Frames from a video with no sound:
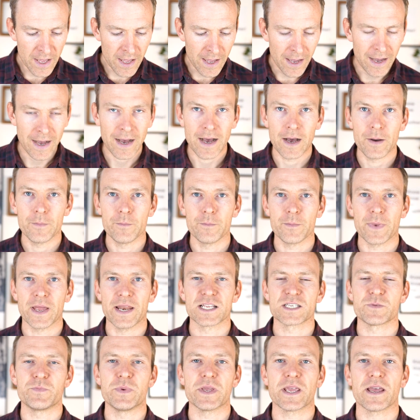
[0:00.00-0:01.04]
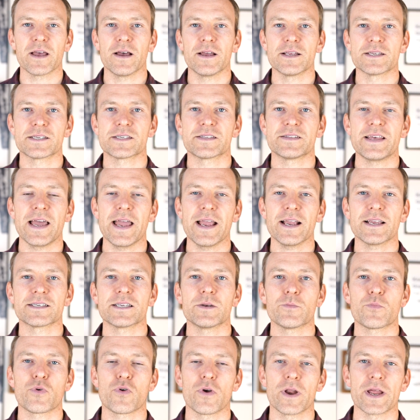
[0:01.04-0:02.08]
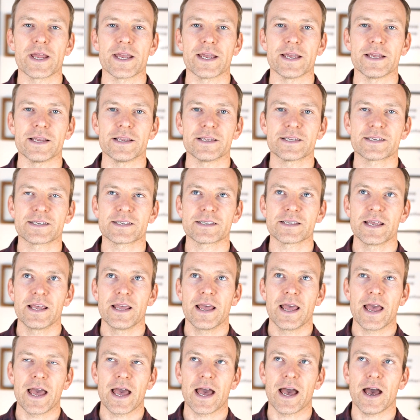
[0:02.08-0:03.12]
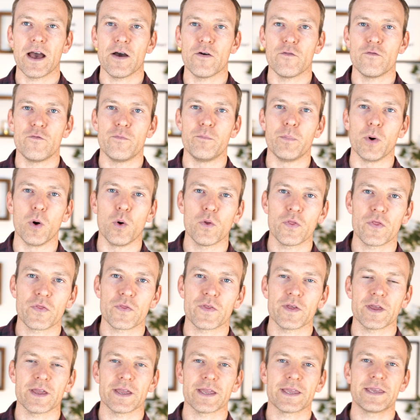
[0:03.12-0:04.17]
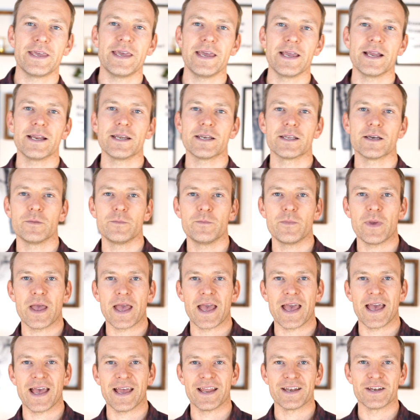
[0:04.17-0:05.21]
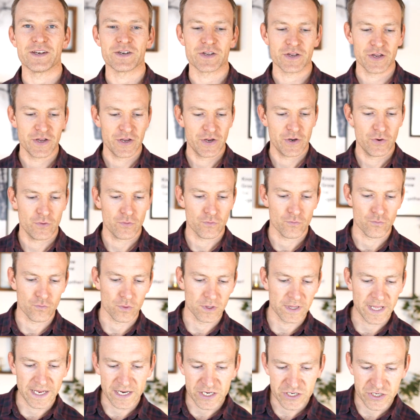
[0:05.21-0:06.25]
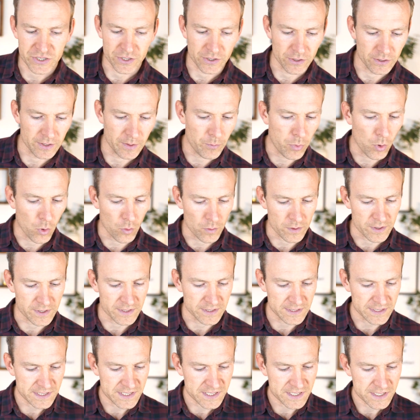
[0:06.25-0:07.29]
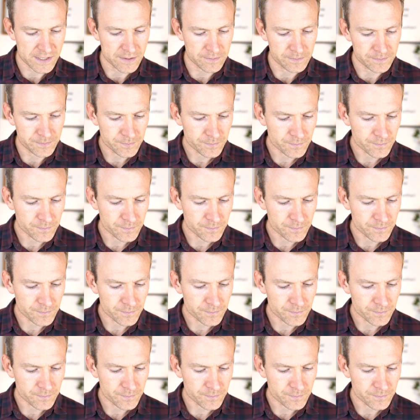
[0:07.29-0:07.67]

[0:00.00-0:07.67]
And it's because thanks and praise have both kingdom and relational importance.